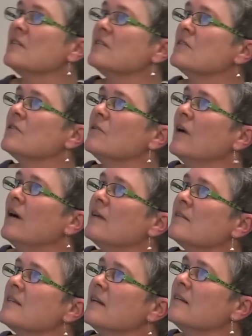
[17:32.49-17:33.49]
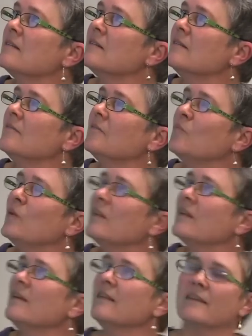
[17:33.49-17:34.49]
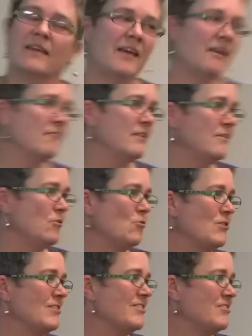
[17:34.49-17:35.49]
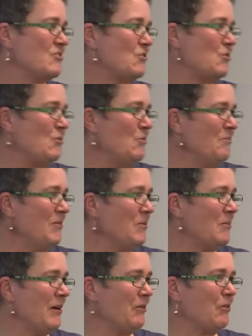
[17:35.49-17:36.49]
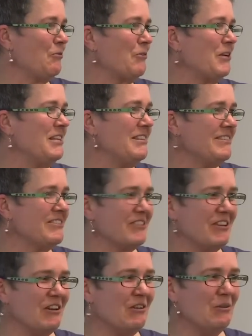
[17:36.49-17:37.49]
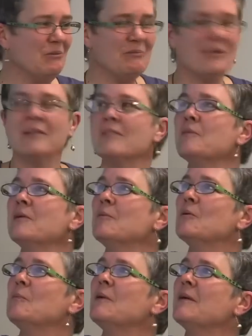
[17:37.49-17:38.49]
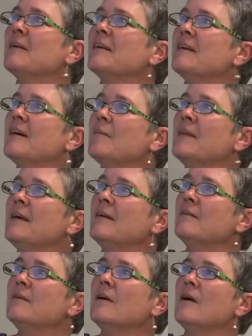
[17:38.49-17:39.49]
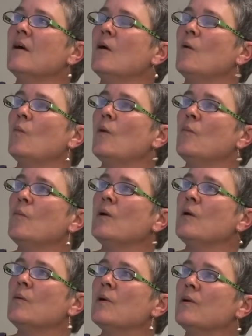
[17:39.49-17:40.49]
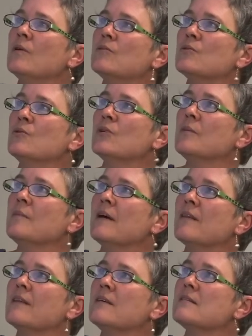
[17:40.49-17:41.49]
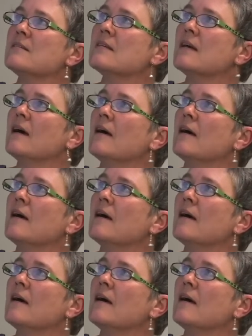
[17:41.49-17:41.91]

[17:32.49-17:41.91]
need to say, we think that Kerrie coined this term about 3 years ago. Other people are picking it up now. When we were talking about this,